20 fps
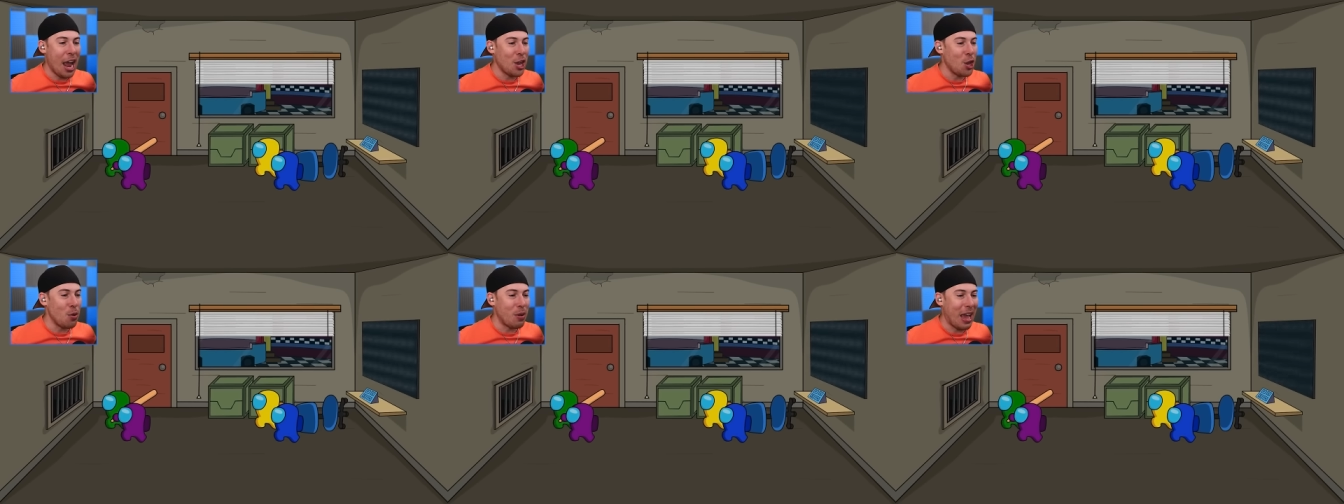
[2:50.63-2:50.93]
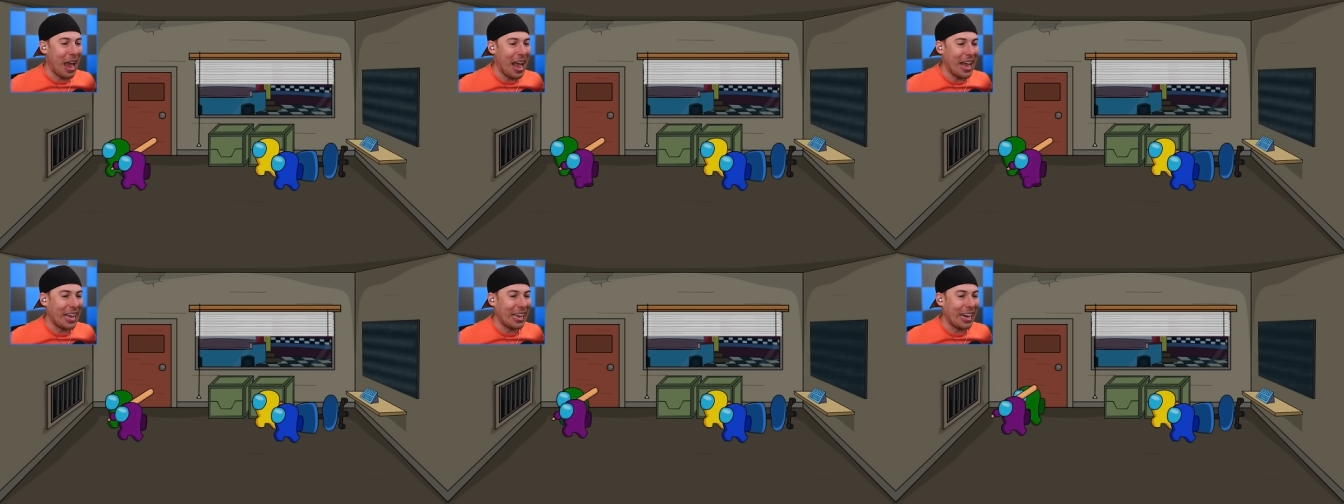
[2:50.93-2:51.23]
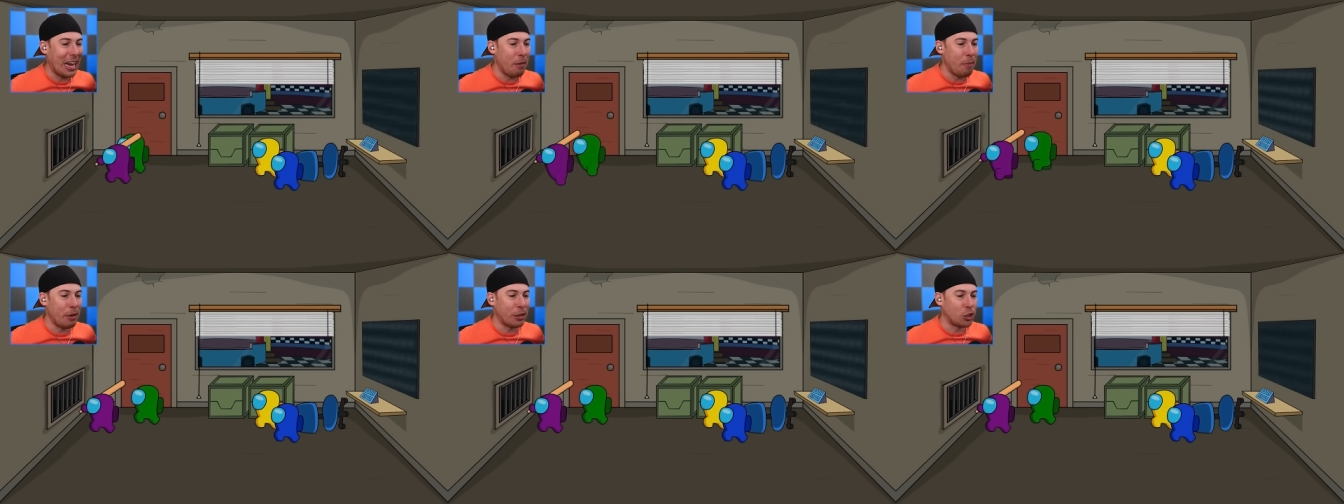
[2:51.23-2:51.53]
you can't get
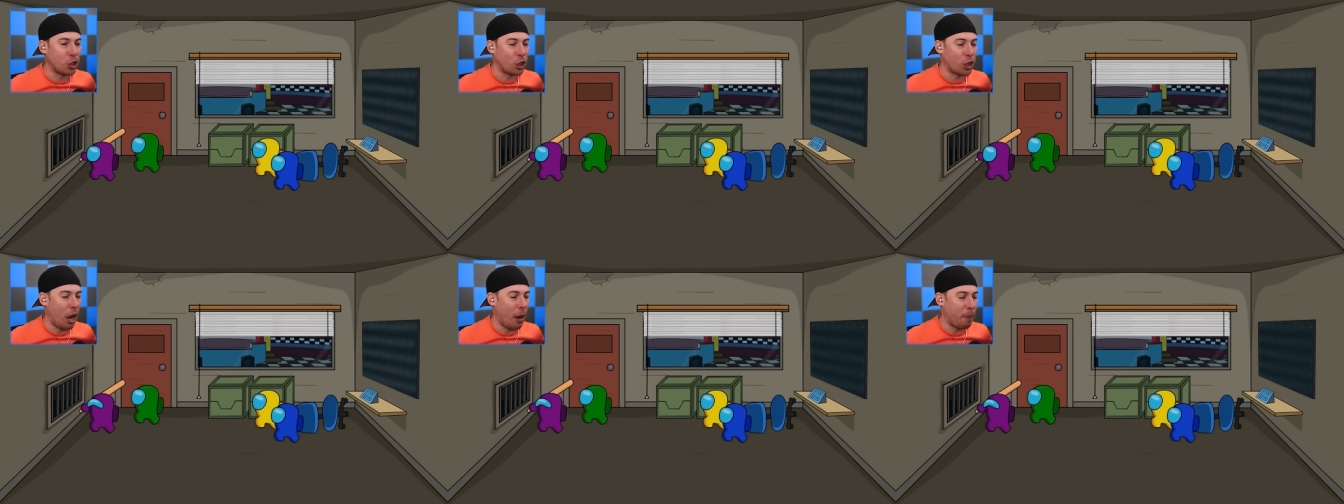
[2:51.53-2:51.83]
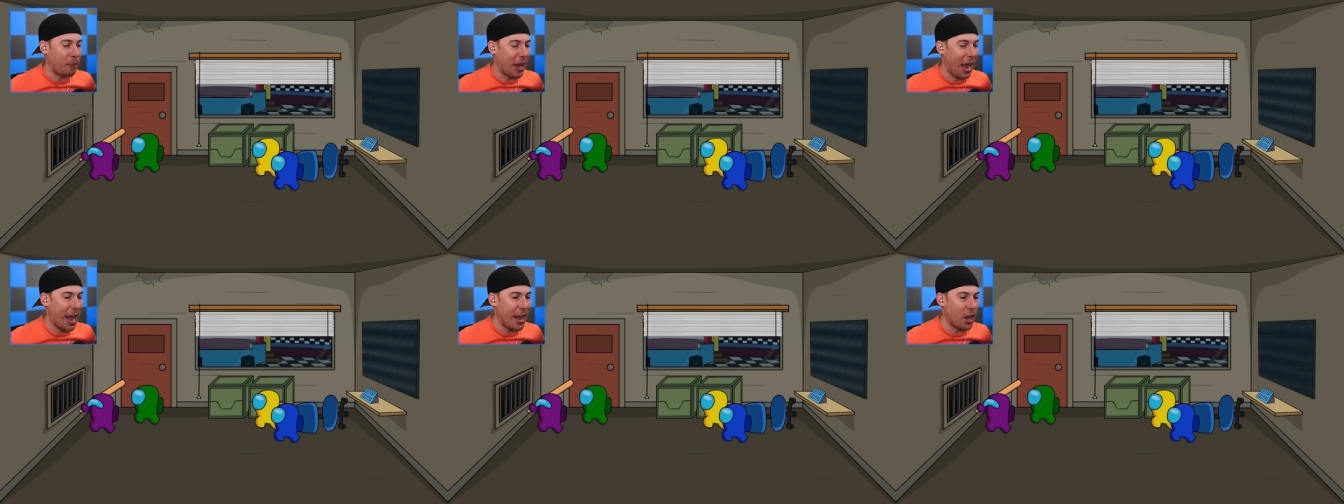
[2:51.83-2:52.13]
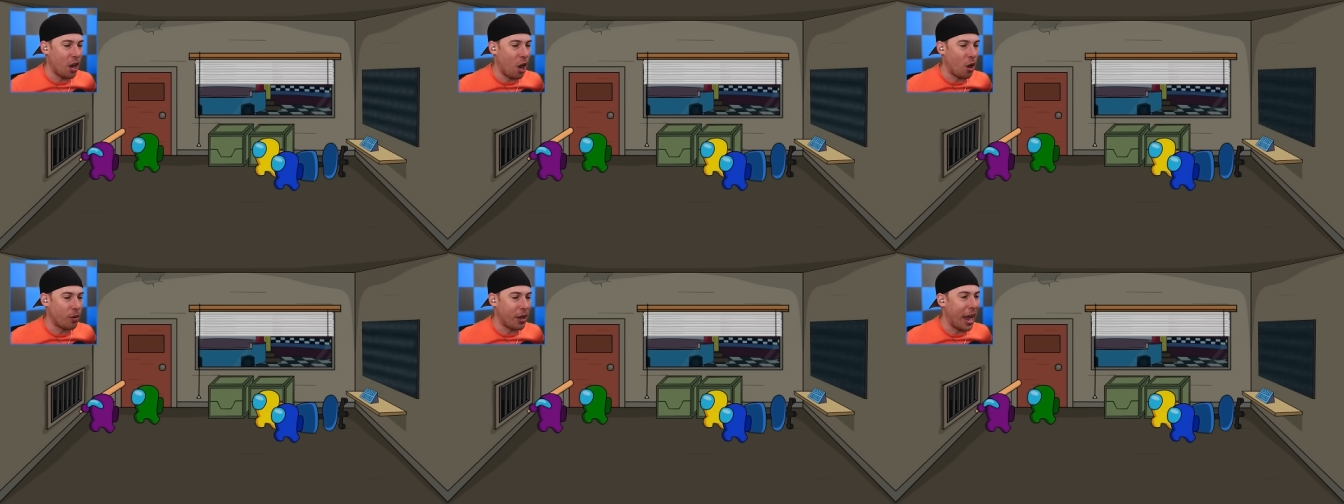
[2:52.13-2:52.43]
in, Mr.
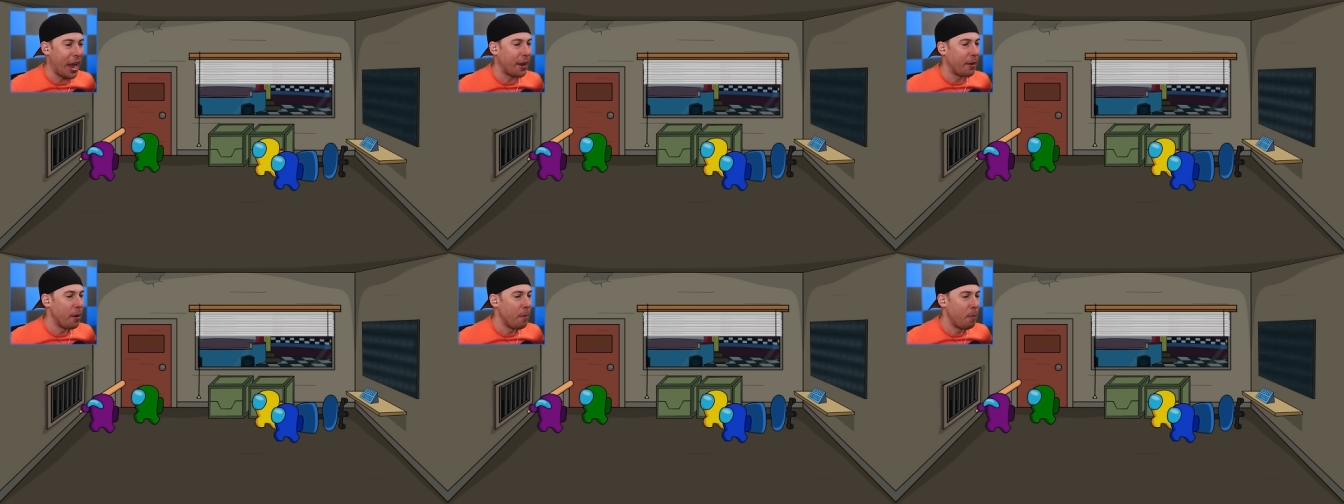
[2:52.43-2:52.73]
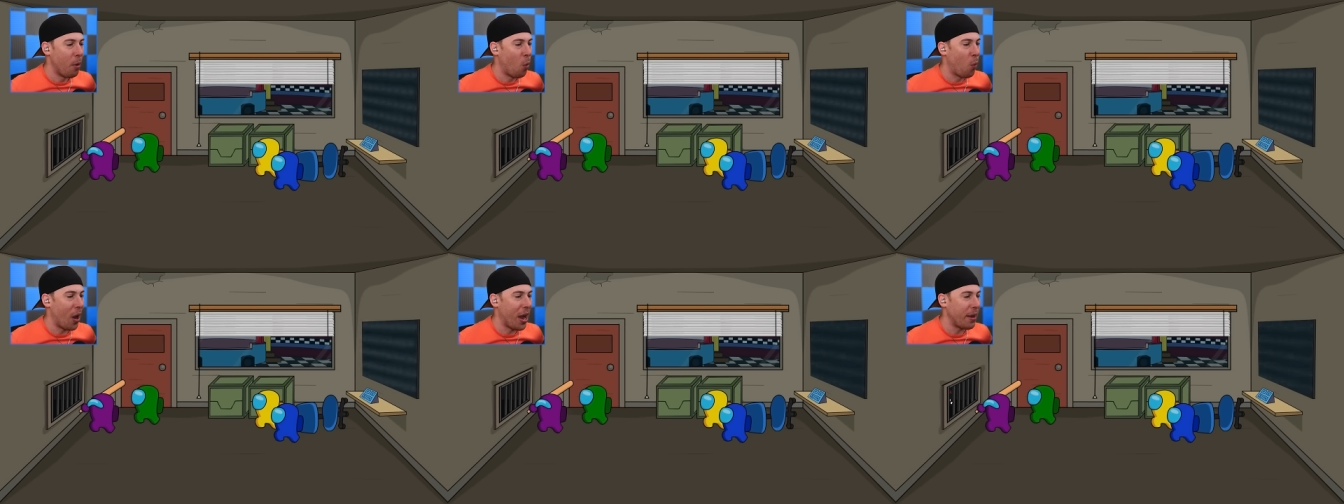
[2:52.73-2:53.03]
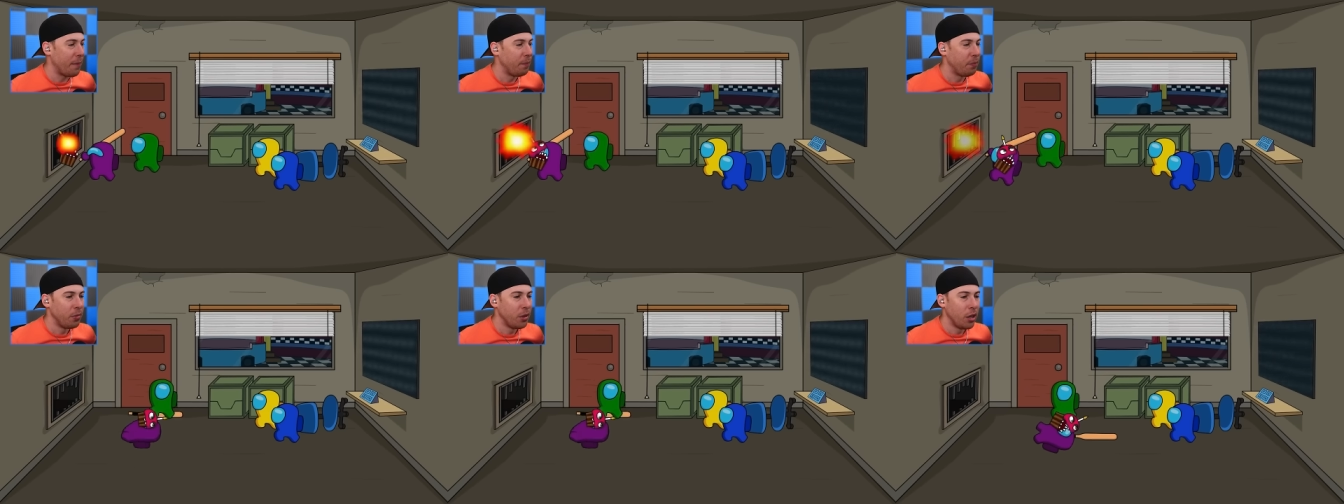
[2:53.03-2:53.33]
Cupcake. Okay, but wait,